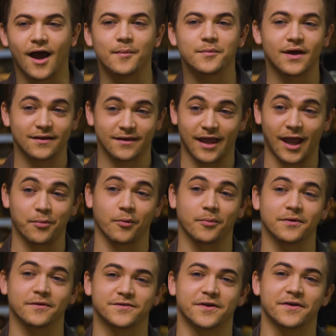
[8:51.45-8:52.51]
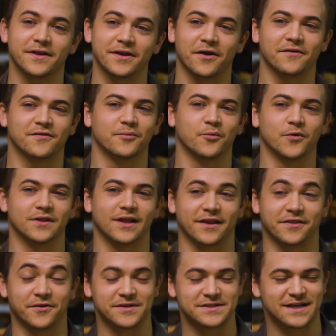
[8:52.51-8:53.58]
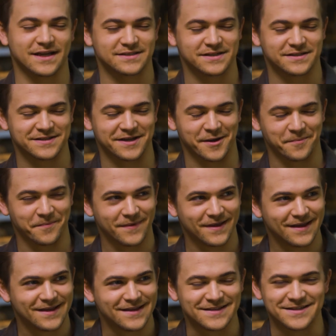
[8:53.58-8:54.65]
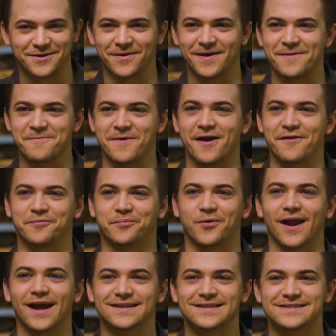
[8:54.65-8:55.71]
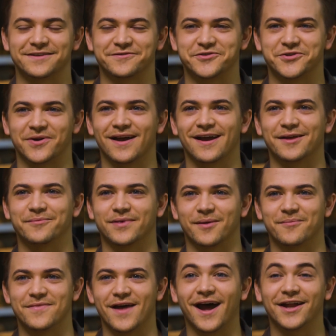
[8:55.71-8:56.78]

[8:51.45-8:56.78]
I'm not capable of turning it off for more than like 30 seconds at a time. So I've practiced, I've tried, but I'm not